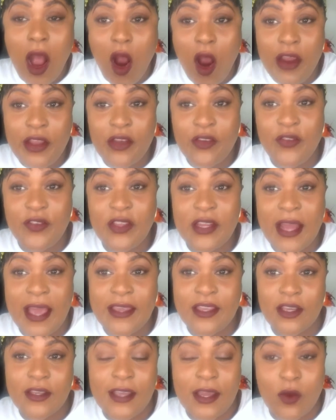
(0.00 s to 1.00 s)
or you feel
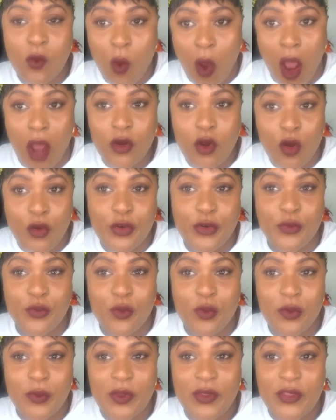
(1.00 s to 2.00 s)
like you can walk down the
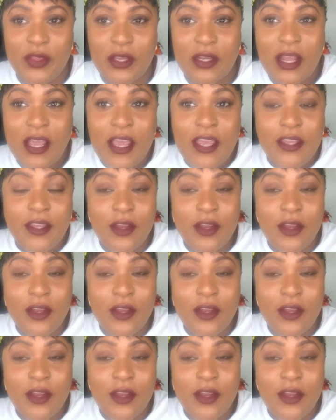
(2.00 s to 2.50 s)
road with it.